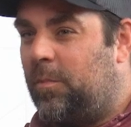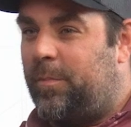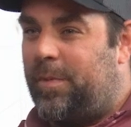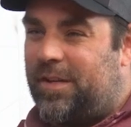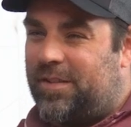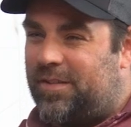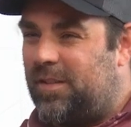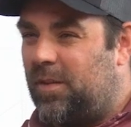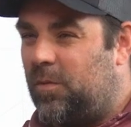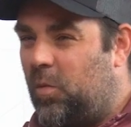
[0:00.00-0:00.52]

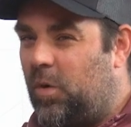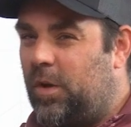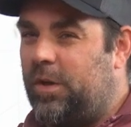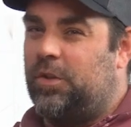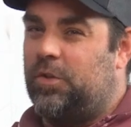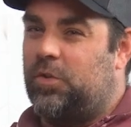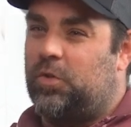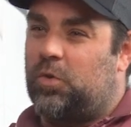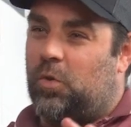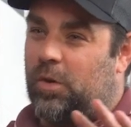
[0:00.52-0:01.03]
based on what you
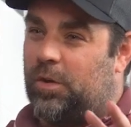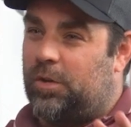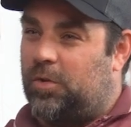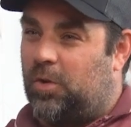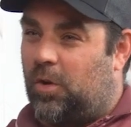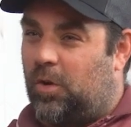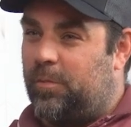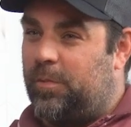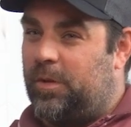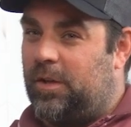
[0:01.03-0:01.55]
sort of
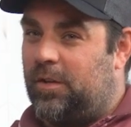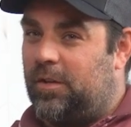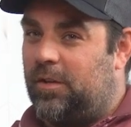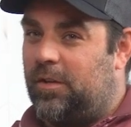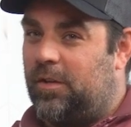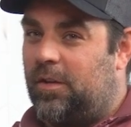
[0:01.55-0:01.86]
told me,